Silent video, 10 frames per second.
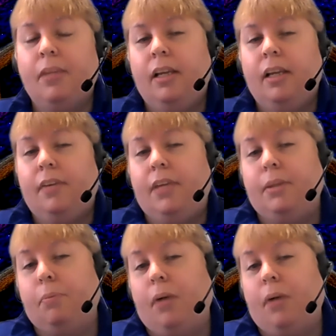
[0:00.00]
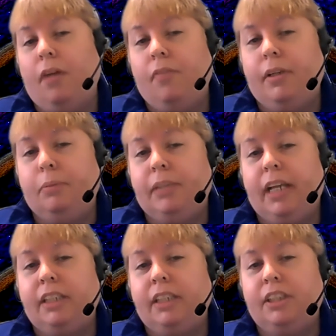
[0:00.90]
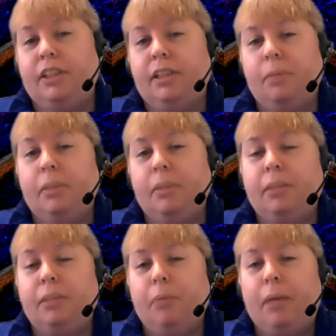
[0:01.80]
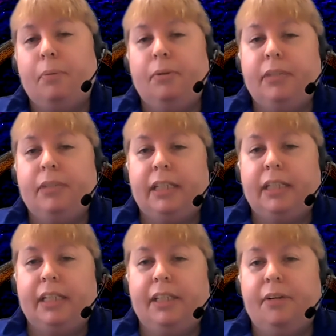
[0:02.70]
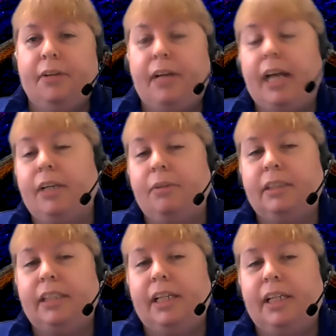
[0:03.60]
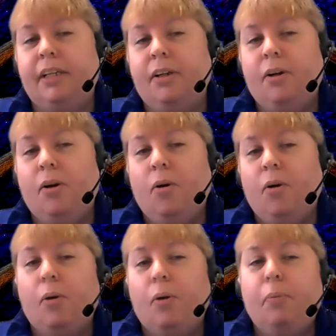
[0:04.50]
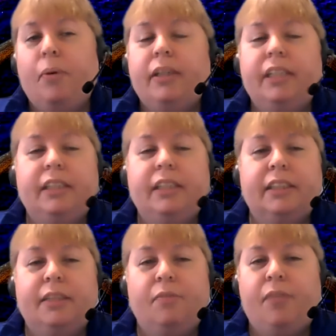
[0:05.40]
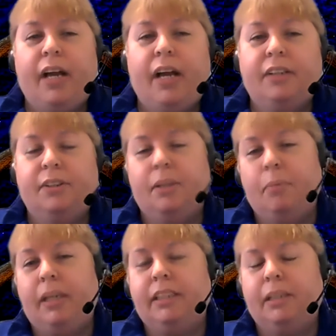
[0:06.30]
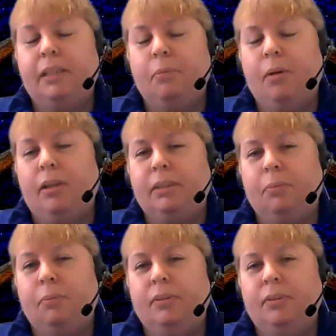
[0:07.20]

Then the prophet objects to the commission by protesting their inadequacy or pointing to some factor that makes it impossible.